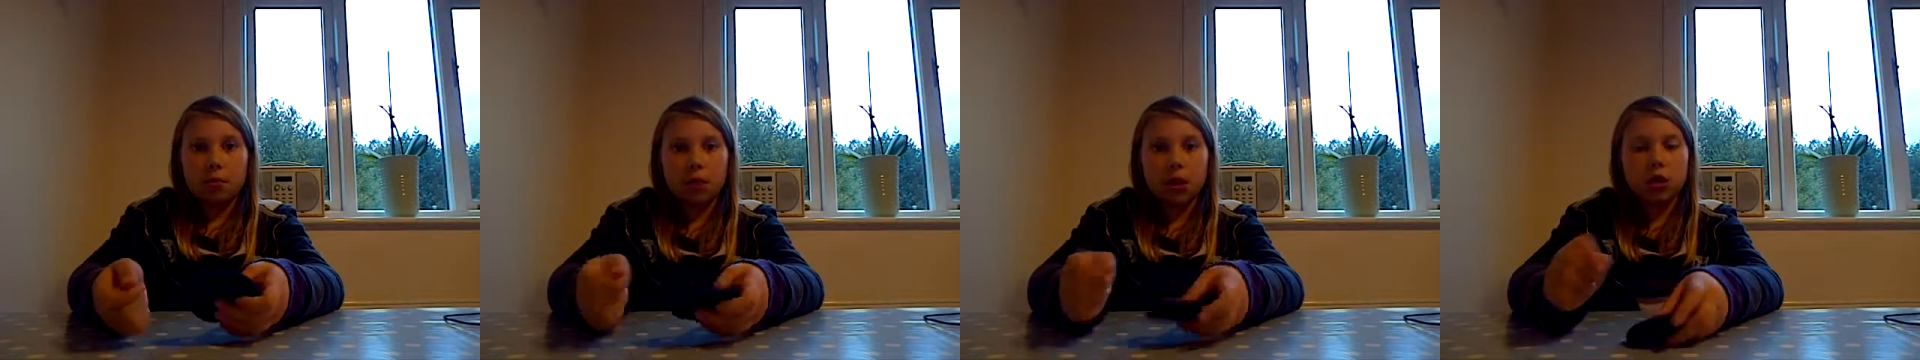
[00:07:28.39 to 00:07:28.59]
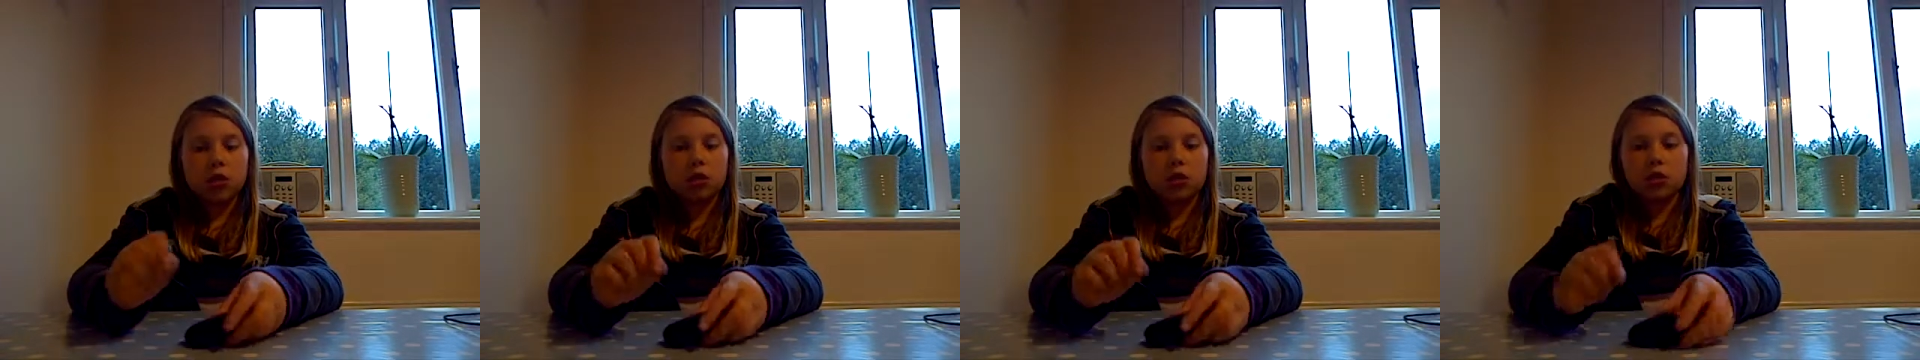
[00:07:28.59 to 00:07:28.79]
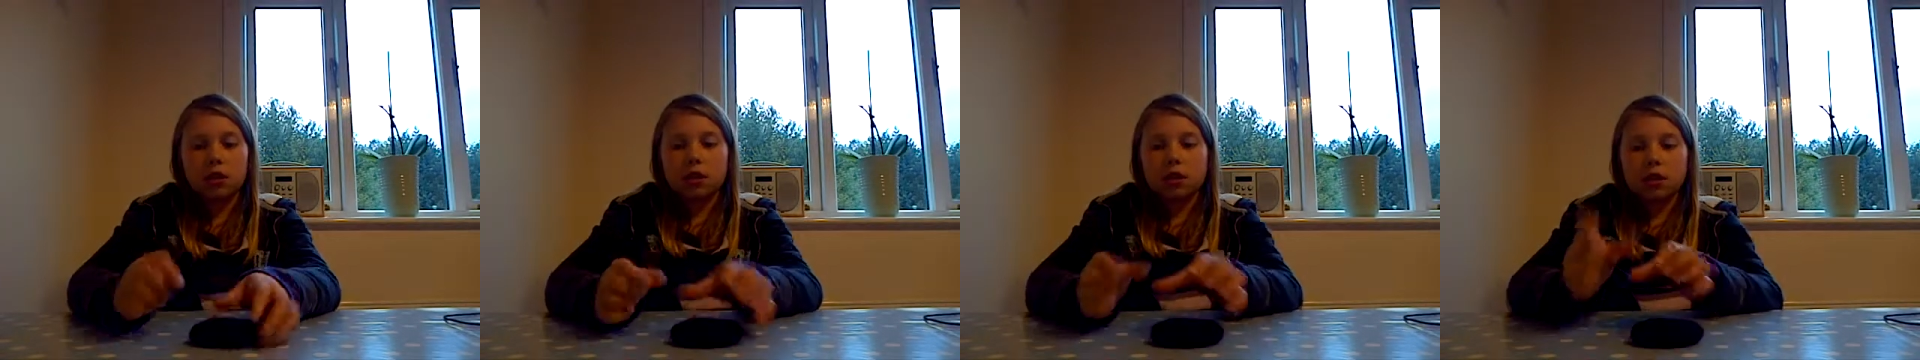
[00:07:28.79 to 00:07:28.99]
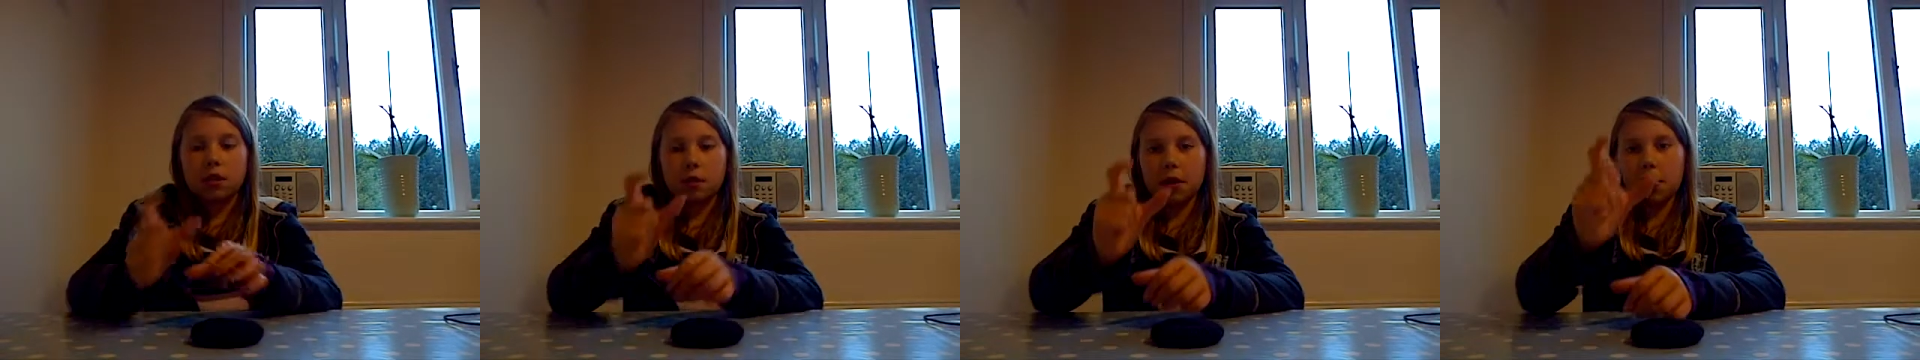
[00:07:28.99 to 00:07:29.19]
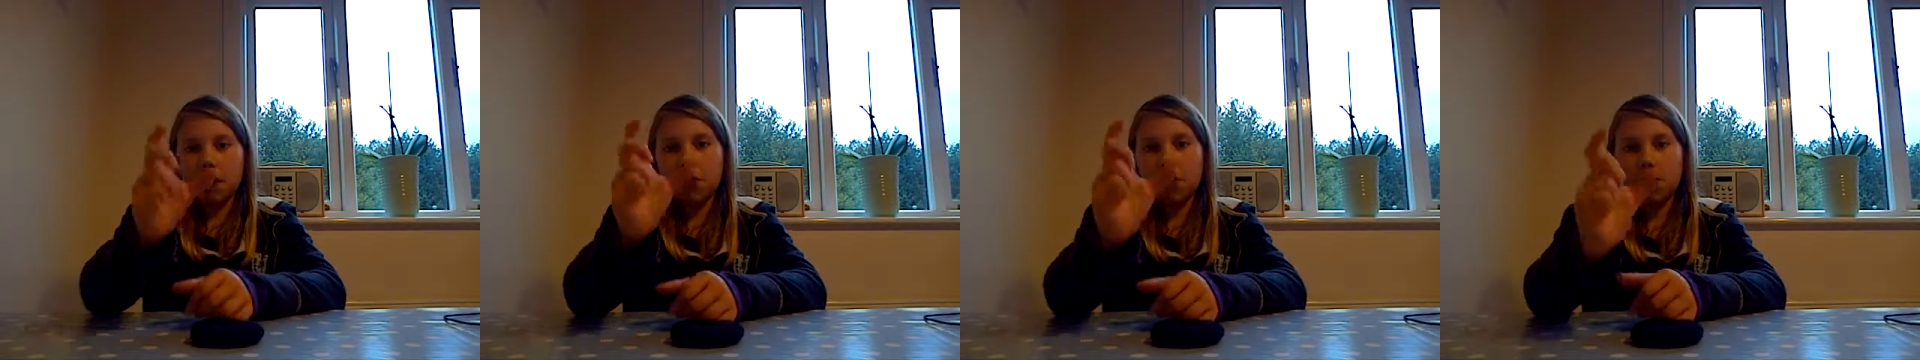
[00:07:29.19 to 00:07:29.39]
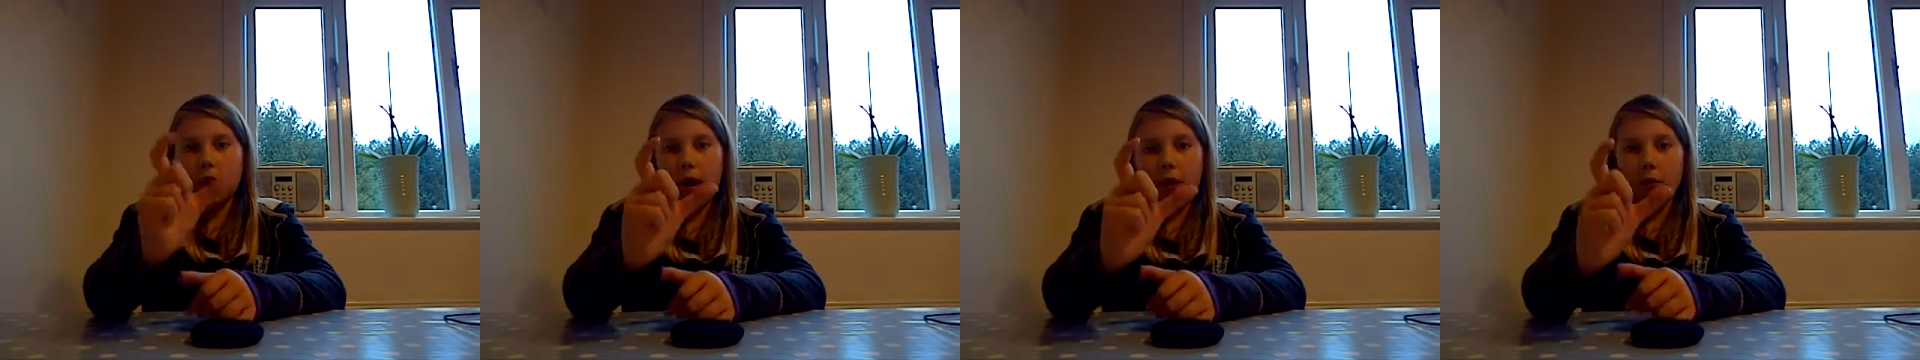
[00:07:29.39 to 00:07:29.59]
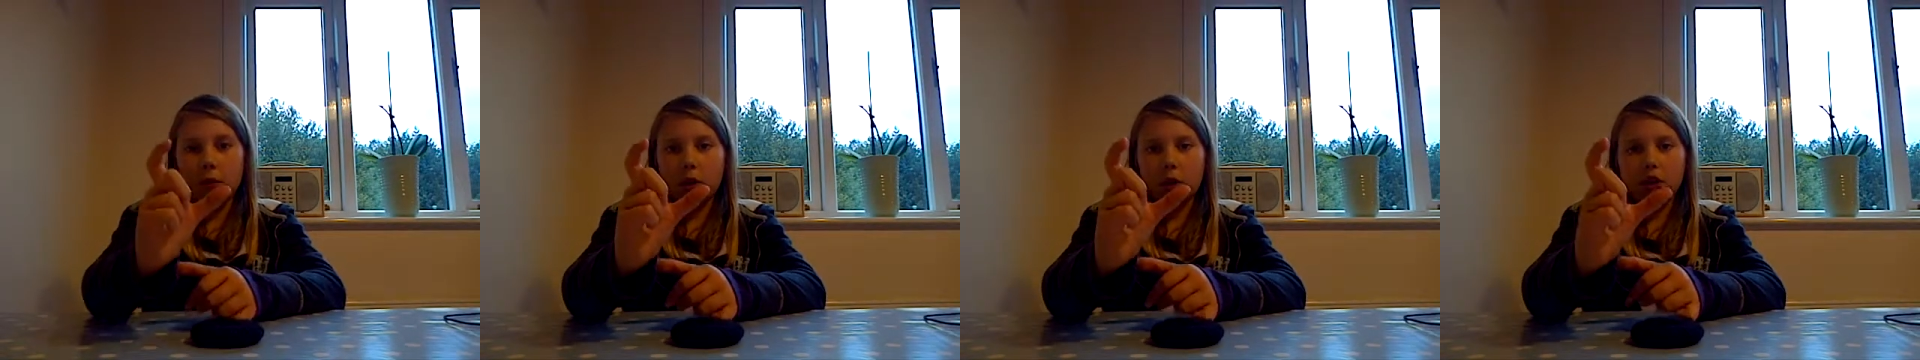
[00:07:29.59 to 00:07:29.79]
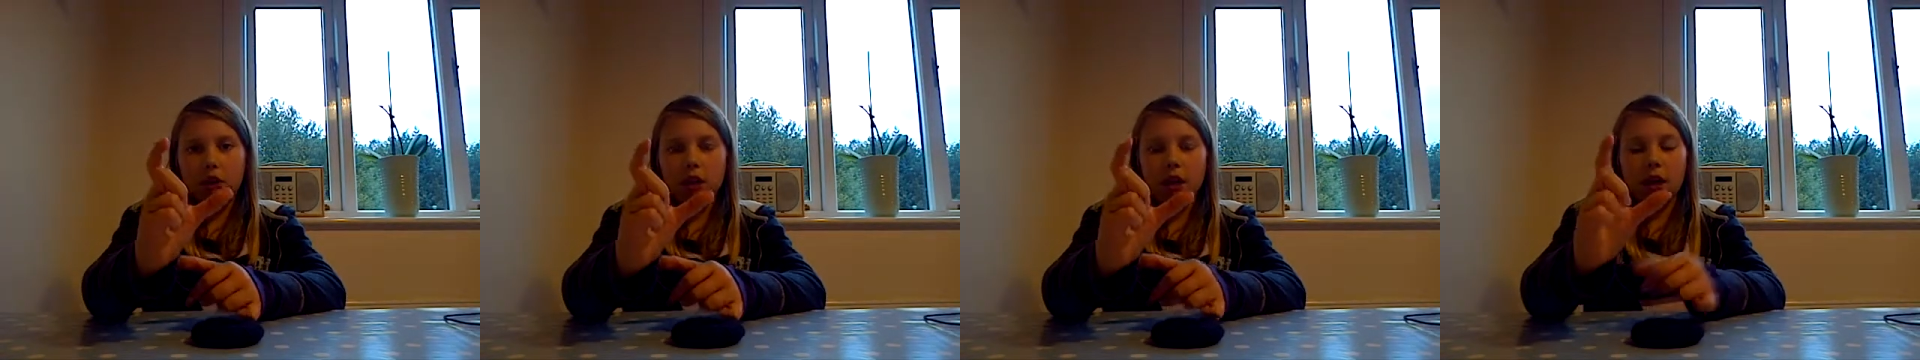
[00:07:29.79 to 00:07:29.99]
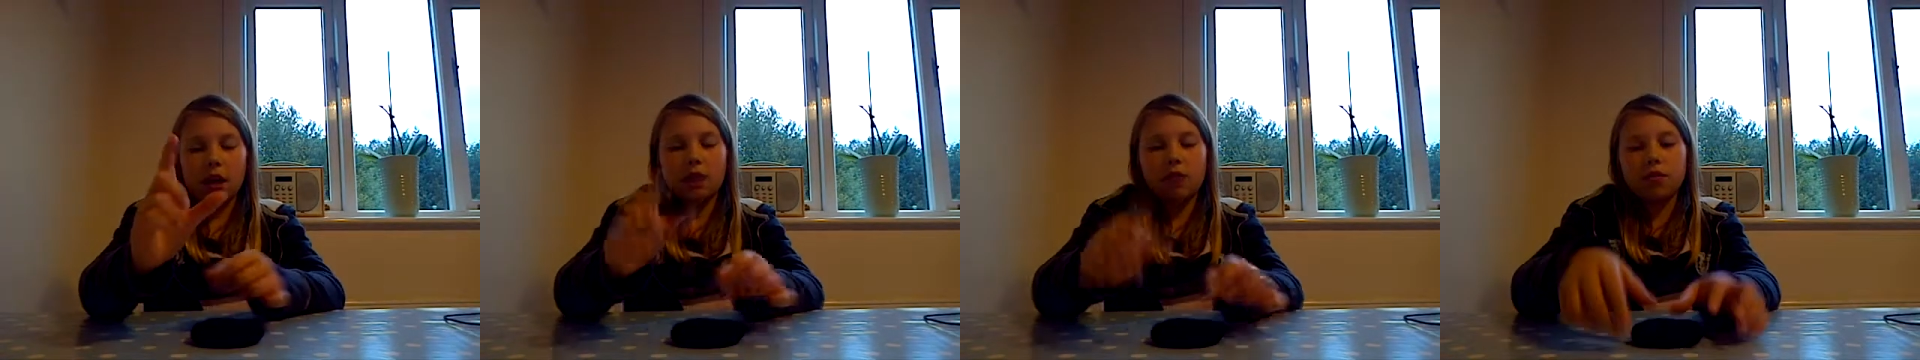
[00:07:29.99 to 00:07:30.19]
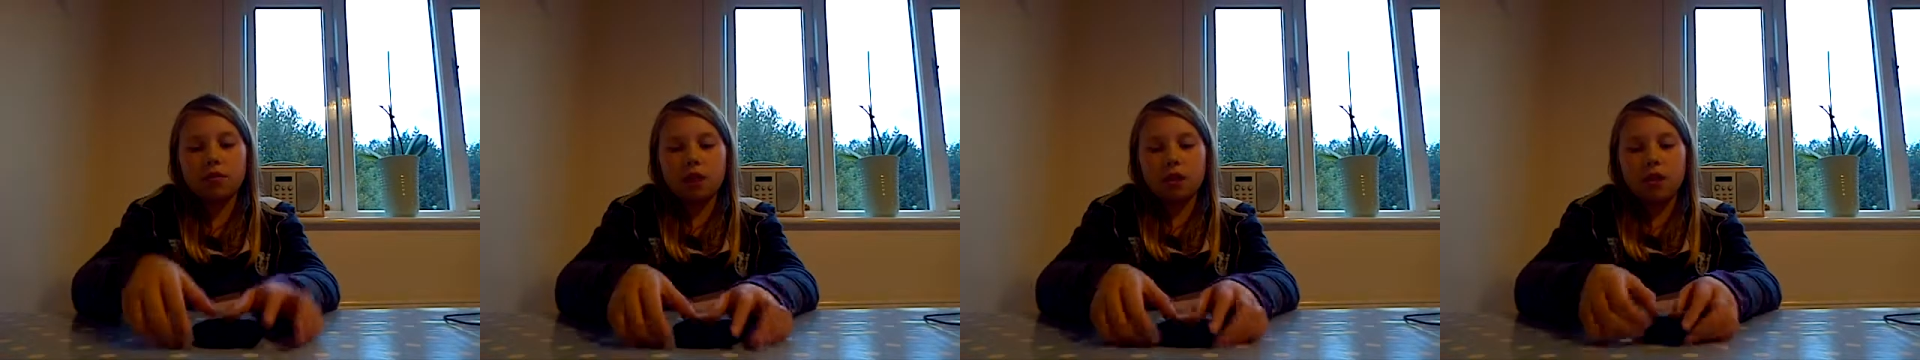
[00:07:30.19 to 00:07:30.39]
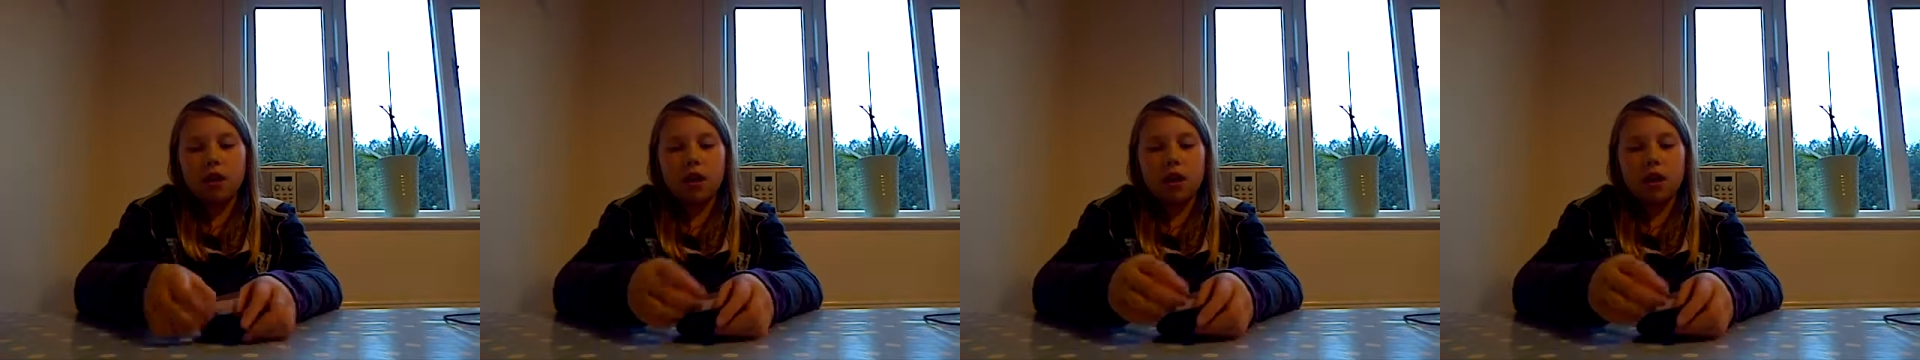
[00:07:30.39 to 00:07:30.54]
make sure there's about that much left,